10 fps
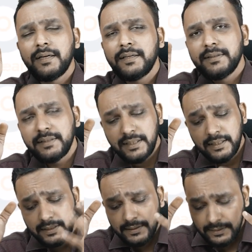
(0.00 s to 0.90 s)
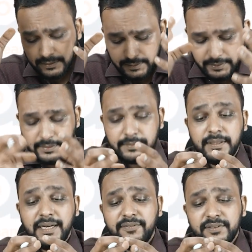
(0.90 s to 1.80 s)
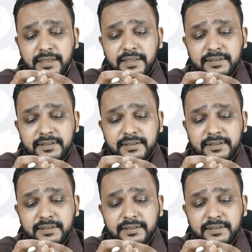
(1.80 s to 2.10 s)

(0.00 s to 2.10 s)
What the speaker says: the left sided